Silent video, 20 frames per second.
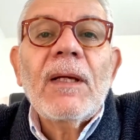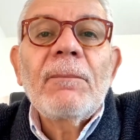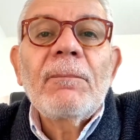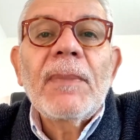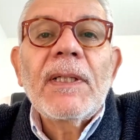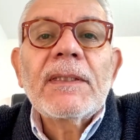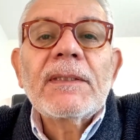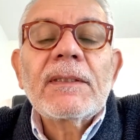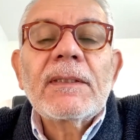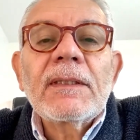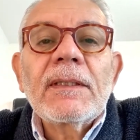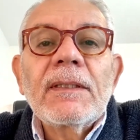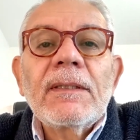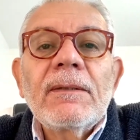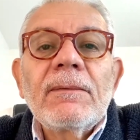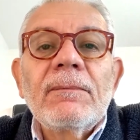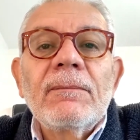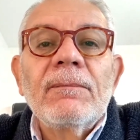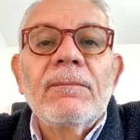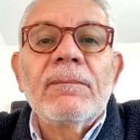But
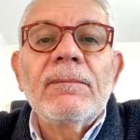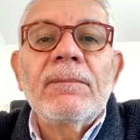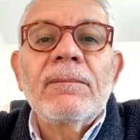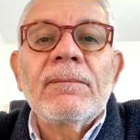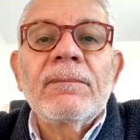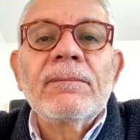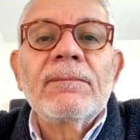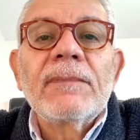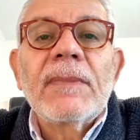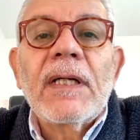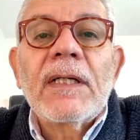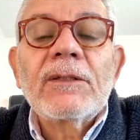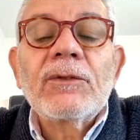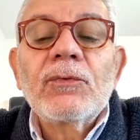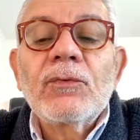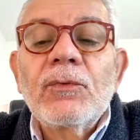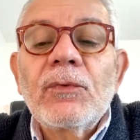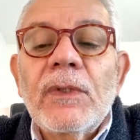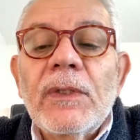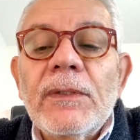I
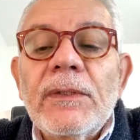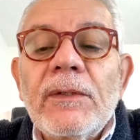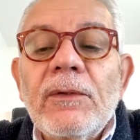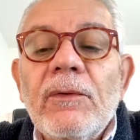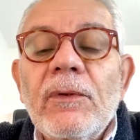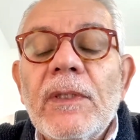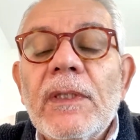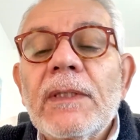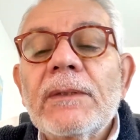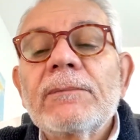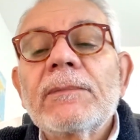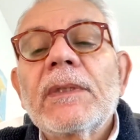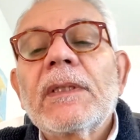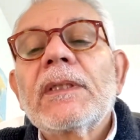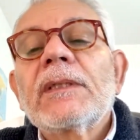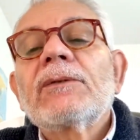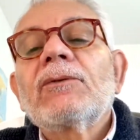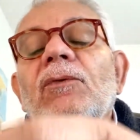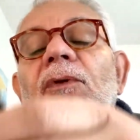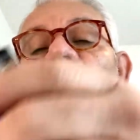do I
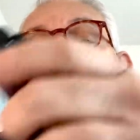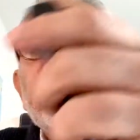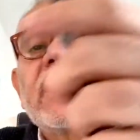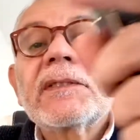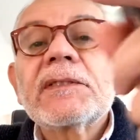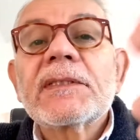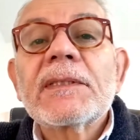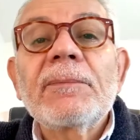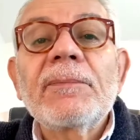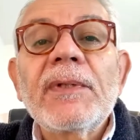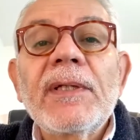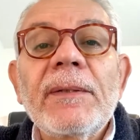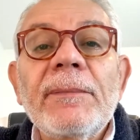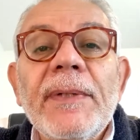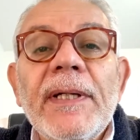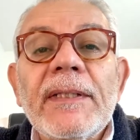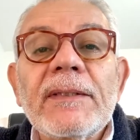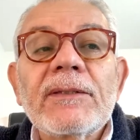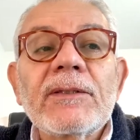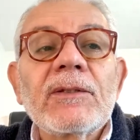do like, there's something
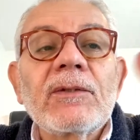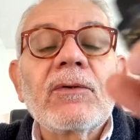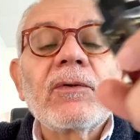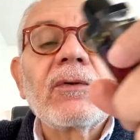about it